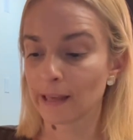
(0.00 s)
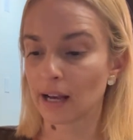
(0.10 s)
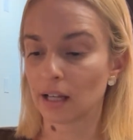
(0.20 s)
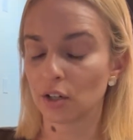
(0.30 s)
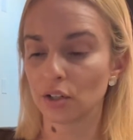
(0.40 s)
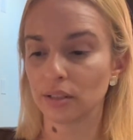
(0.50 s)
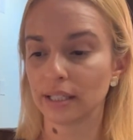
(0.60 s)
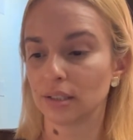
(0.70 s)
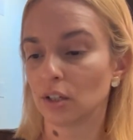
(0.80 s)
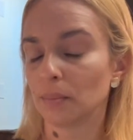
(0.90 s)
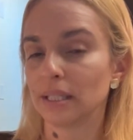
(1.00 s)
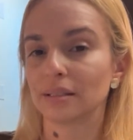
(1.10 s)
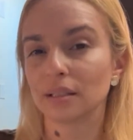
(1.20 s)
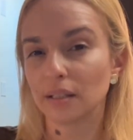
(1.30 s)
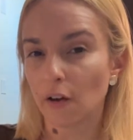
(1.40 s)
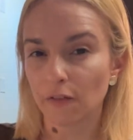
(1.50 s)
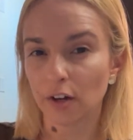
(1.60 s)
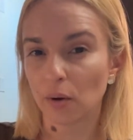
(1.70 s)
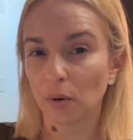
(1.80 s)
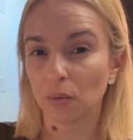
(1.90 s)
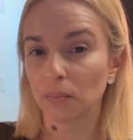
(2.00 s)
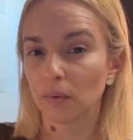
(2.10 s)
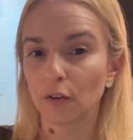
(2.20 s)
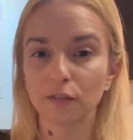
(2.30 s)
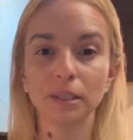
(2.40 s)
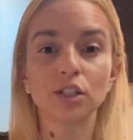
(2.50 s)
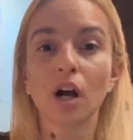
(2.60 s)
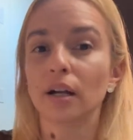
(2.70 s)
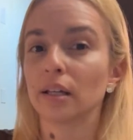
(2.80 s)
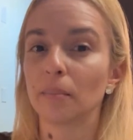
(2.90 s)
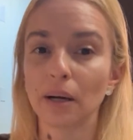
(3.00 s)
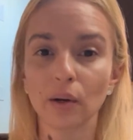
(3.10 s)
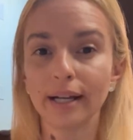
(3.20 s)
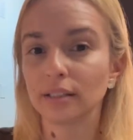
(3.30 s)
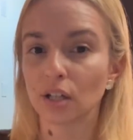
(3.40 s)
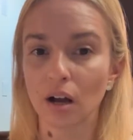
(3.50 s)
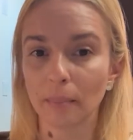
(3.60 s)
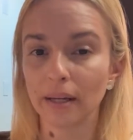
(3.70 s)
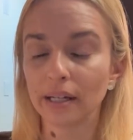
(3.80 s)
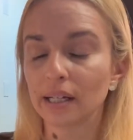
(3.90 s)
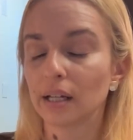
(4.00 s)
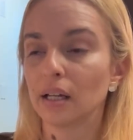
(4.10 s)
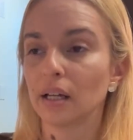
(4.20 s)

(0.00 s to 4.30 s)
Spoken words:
another day it's gonna be a sit down video of me talking about a topic,